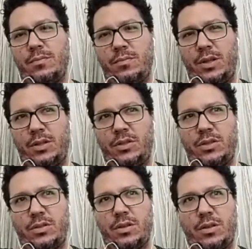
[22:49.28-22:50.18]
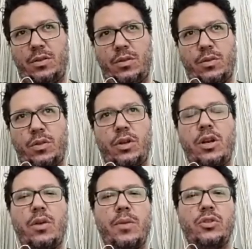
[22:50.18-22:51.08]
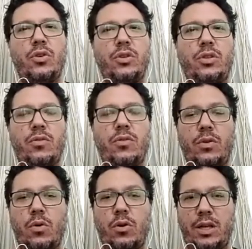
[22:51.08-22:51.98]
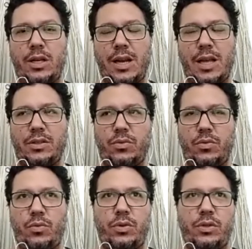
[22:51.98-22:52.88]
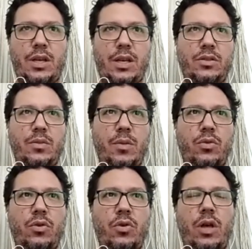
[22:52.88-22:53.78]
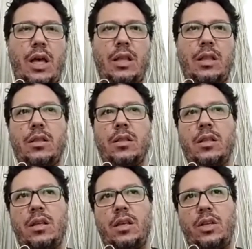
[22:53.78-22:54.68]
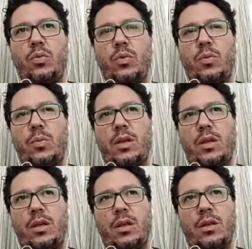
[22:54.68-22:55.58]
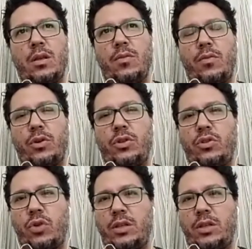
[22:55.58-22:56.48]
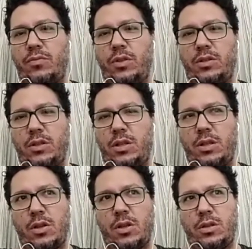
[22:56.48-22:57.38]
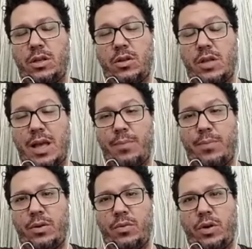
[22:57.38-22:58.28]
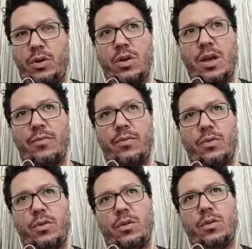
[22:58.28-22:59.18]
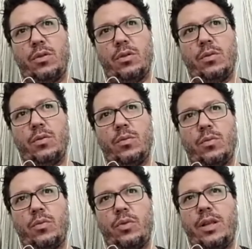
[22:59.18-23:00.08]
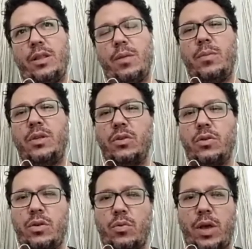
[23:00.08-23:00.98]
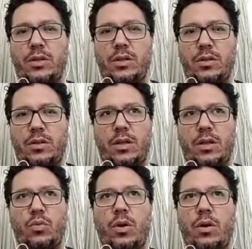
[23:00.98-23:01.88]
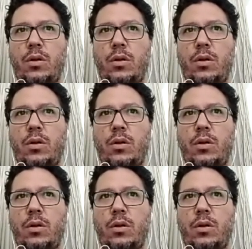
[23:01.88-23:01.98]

It's the clear majority of the working class who is against Maduro. And it would be very strange if this did not happen when you have the misery wages that were